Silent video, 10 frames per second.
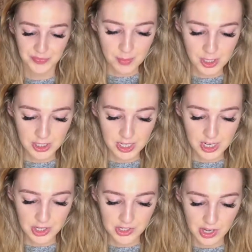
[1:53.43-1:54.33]

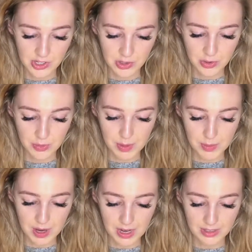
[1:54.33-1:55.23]
Middle-aged / old
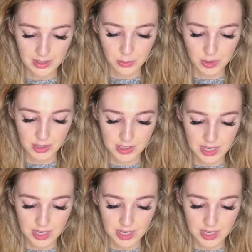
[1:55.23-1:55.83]
people act like the world